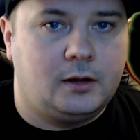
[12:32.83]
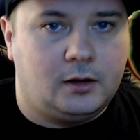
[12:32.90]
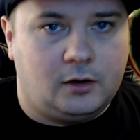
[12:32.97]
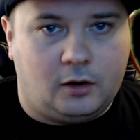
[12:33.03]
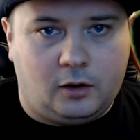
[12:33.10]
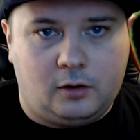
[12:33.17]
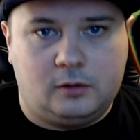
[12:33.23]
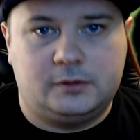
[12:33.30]

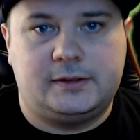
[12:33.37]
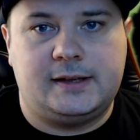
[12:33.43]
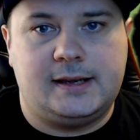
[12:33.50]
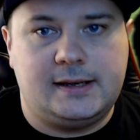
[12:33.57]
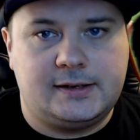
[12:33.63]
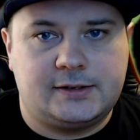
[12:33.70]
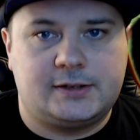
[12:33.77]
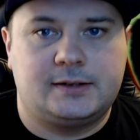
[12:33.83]
all
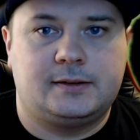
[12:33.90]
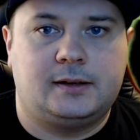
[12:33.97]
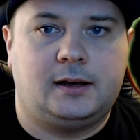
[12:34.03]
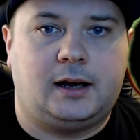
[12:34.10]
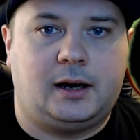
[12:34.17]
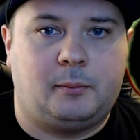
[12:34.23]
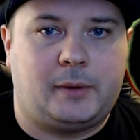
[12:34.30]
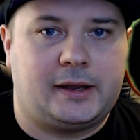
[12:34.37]
these
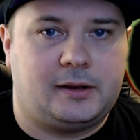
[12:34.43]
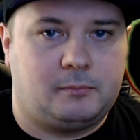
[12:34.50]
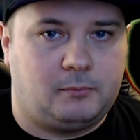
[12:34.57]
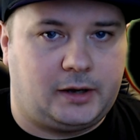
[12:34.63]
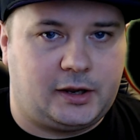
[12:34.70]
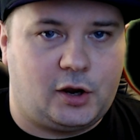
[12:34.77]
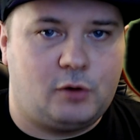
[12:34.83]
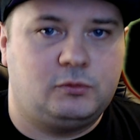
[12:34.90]
are
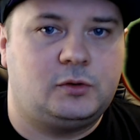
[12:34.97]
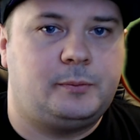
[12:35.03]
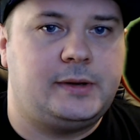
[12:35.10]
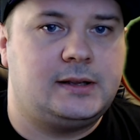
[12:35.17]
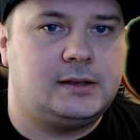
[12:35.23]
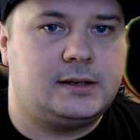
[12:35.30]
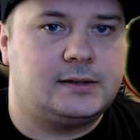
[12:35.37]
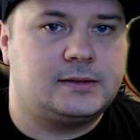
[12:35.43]
my own
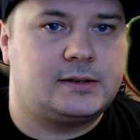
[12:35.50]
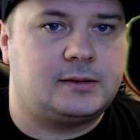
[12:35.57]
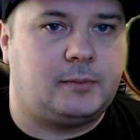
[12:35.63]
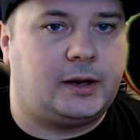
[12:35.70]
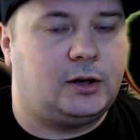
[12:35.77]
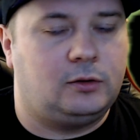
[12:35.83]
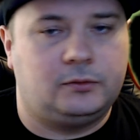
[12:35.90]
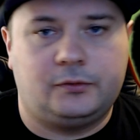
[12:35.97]
opinions,
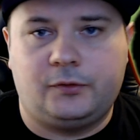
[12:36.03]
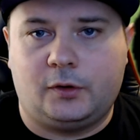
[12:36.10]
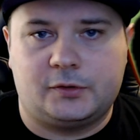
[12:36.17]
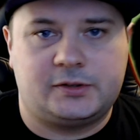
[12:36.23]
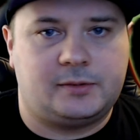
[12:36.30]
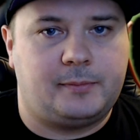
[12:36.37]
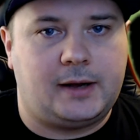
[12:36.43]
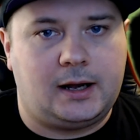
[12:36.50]
my own
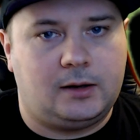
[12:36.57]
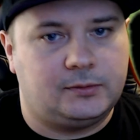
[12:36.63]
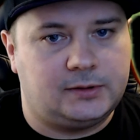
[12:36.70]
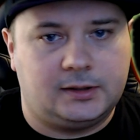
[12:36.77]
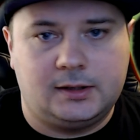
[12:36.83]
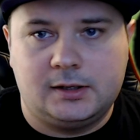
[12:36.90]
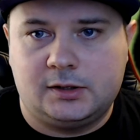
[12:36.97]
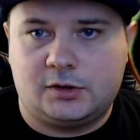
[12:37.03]
thoughts about
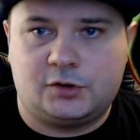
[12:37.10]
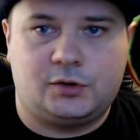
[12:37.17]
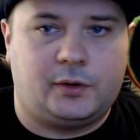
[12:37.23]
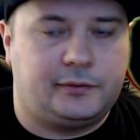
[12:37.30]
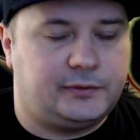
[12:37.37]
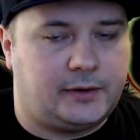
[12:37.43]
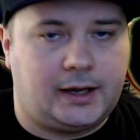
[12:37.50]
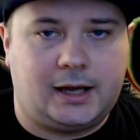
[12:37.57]
the
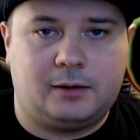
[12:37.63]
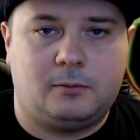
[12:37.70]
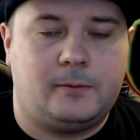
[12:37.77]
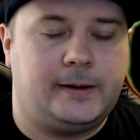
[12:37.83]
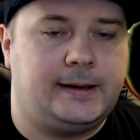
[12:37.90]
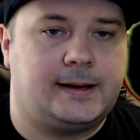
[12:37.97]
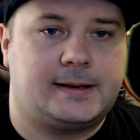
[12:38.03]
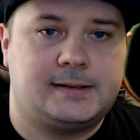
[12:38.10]
software, how it
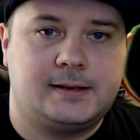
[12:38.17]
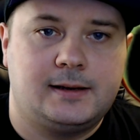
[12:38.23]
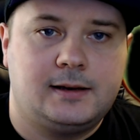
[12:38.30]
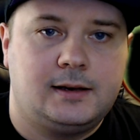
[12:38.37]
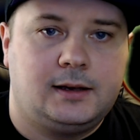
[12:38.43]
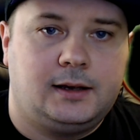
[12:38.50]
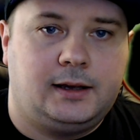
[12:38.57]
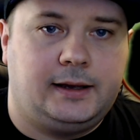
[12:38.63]
works,
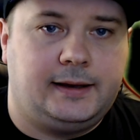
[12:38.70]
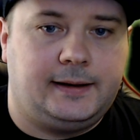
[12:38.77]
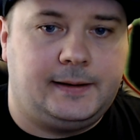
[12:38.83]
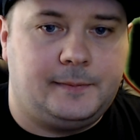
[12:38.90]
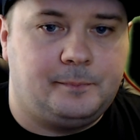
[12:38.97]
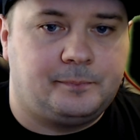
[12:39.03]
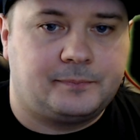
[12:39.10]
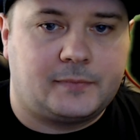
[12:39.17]

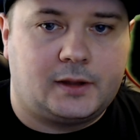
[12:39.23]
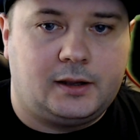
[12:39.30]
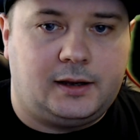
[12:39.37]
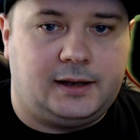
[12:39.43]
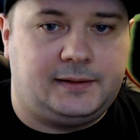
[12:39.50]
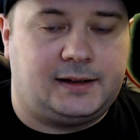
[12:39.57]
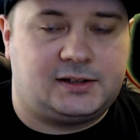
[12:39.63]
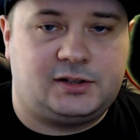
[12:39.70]
and
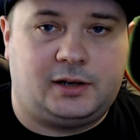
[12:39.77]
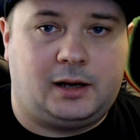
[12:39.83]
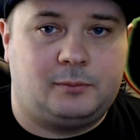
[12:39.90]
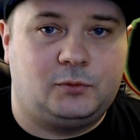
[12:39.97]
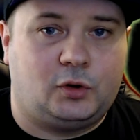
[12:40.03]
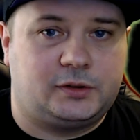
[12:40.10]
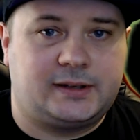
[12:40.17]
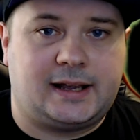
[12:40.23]
that's I'm
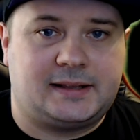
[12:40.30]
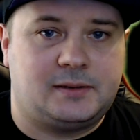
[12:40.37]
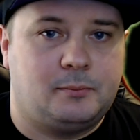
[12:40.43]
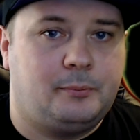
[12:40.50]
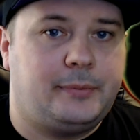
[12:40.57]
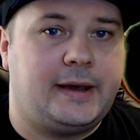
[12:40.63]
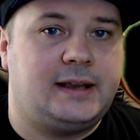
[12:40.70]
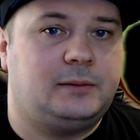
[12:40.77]
not getting
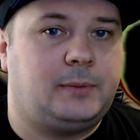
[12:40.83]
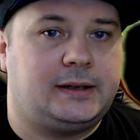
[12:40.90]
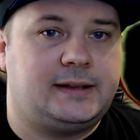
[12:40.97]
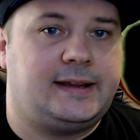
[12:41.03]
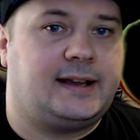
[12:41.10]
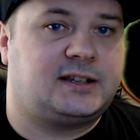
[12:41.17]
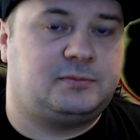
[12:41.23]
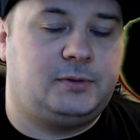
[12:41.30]
paid by
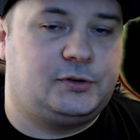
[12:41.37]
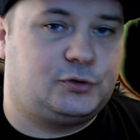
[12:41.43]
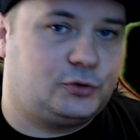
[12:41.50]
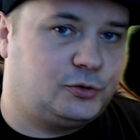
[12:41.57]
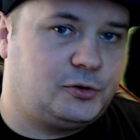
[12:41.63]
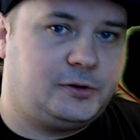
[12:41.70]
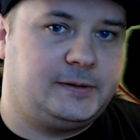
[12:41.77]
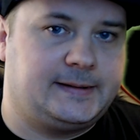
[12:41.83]
the XSplit to
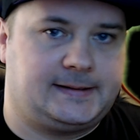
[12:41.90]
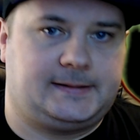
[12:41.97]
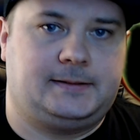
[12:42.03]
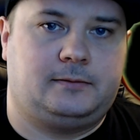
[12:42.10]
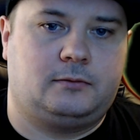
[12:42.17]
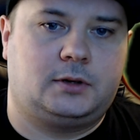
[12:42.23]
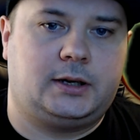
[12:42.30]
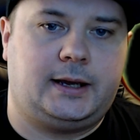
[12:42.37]
do this.
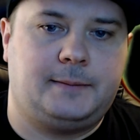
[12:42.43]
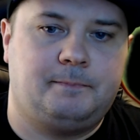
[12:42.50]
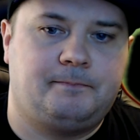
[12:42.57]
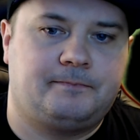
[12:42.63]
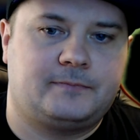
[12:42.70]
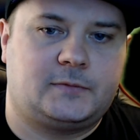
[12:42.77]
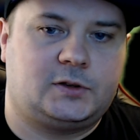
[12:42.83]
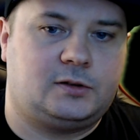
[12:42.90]
Okay,
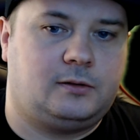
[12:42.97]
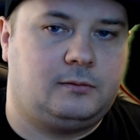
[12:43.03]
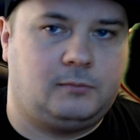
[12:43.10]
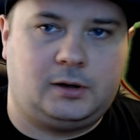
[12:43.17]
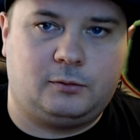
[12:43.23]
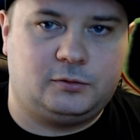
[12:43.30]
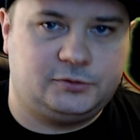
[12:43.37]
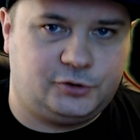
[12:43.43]
so
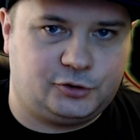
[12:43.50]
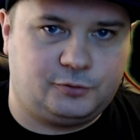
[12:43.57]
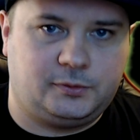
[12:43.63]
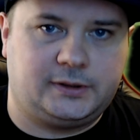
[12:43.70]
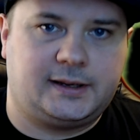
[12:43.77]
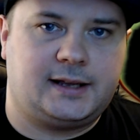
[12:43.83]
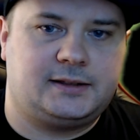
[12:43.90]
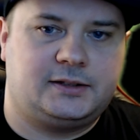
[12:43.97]
I just
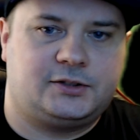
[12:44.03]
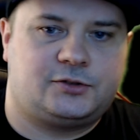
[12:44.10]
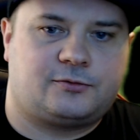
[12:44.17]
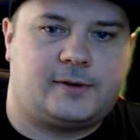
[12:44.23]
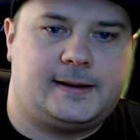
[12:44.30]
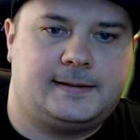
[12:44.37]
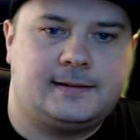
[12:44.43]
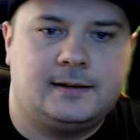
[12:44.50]
want to get this
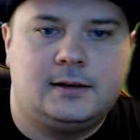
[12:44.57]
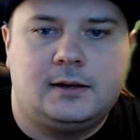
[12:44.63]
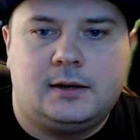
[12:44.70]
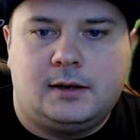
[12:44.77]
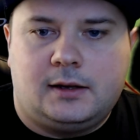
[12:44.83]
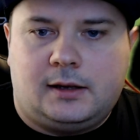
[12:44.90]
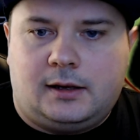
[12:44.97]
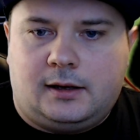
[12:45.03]
straight.
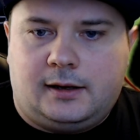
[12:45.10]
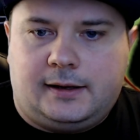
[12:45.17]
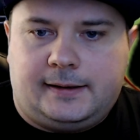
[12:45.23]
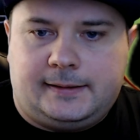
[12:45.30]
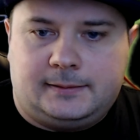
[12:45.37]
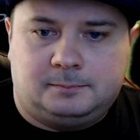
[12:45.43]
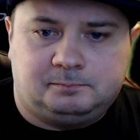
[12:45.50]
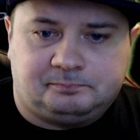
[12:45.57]

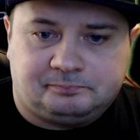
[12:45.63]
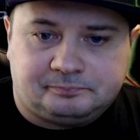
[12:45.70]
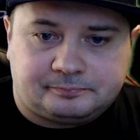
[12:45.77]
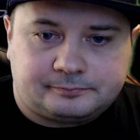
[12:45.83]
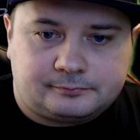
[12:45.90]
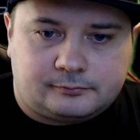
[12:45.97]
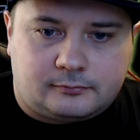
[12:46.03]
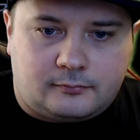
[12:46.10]

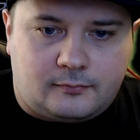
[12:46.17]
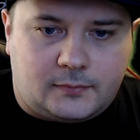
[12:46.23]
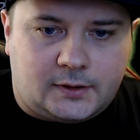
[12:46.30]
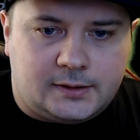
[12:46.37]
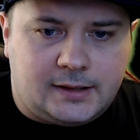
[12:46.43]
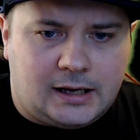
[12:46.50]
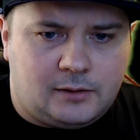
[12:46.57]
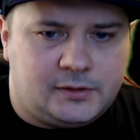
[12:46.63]

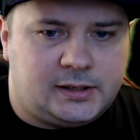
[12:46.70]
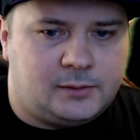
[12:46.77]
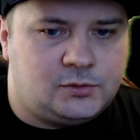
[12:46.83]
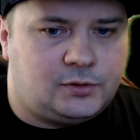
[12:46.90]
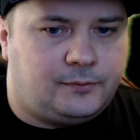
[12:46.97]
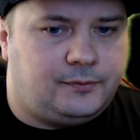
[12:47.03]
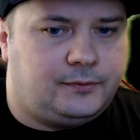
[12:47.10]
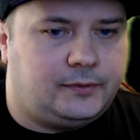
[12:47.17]
Now in terms
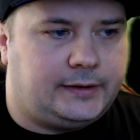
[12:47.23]
of